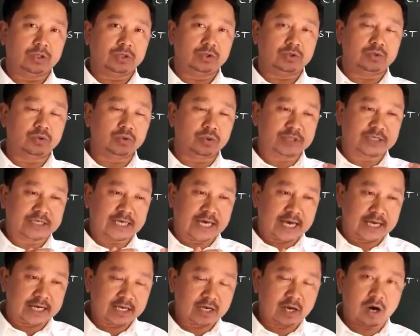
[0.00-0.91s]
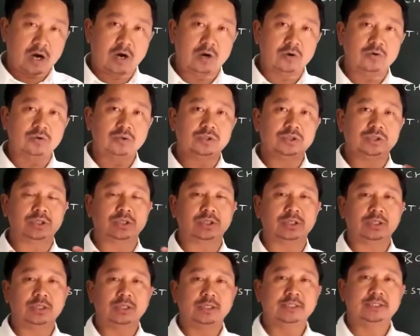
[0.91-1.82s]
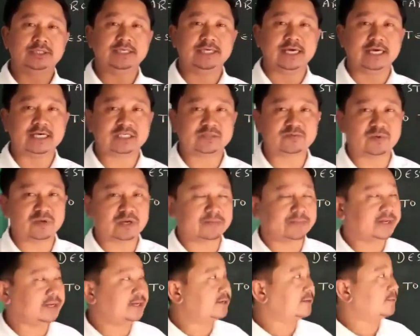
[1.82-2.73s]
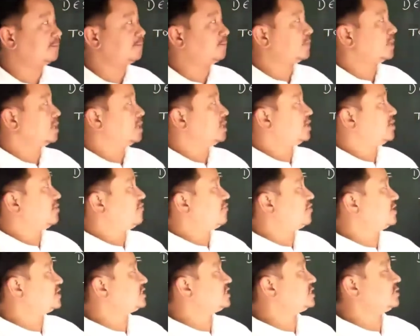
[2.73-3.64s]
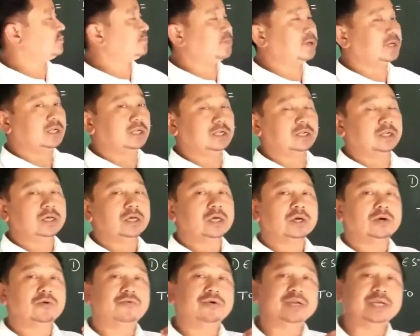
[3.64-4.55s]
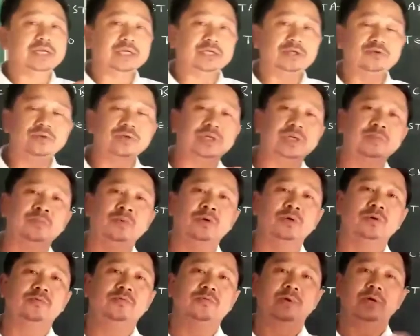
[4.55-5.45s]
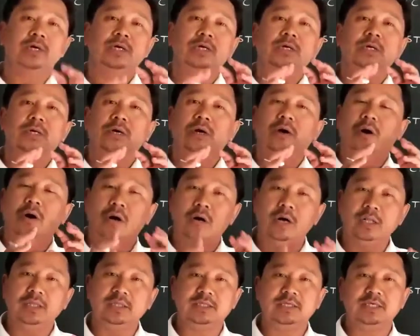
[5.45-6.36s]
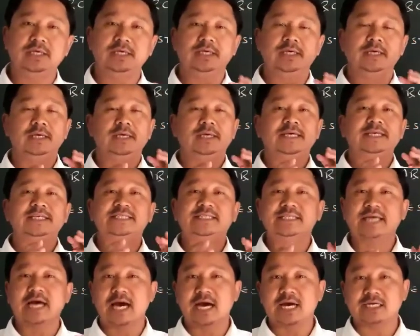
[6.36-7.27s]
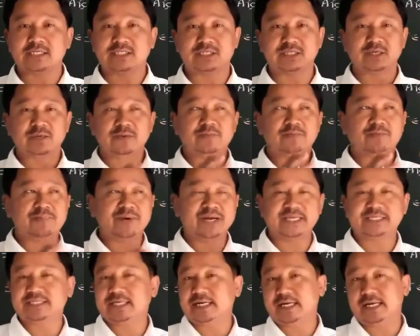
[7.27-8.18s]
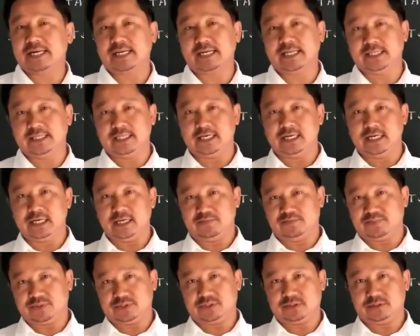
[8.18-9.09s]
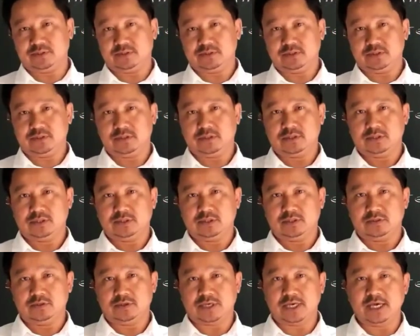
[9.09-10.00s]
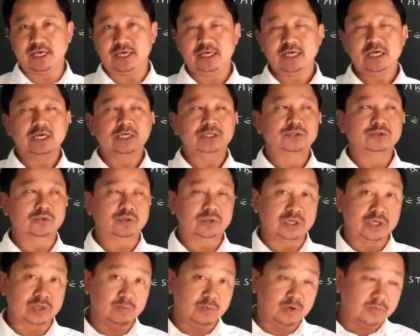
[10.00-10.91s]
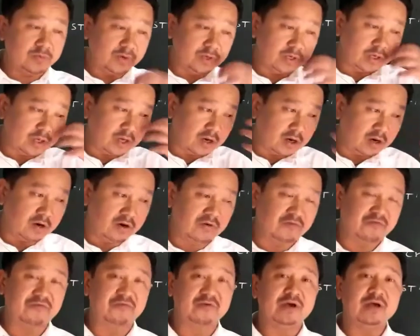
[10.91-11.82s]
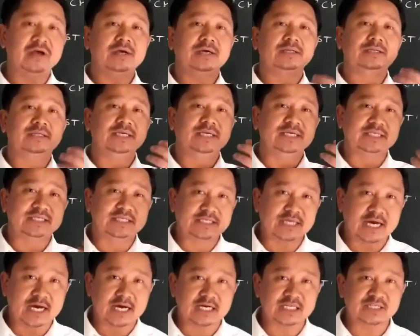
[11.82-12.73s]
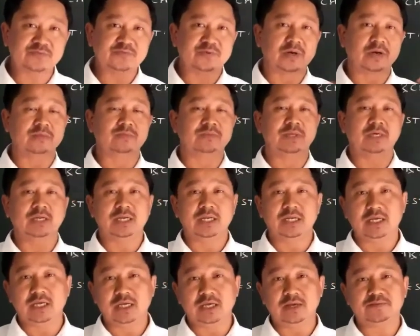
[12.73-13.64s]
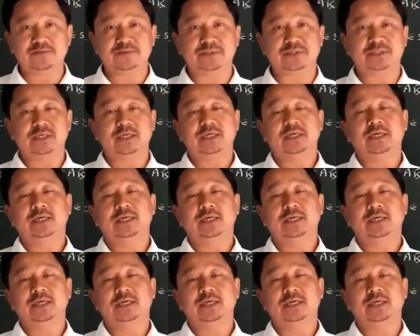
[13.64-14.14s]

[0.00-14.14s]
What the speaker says: to carry out the experiment, first of all we need to remove all the starch present in the leaves. Okay, so removal of the starch from the leaves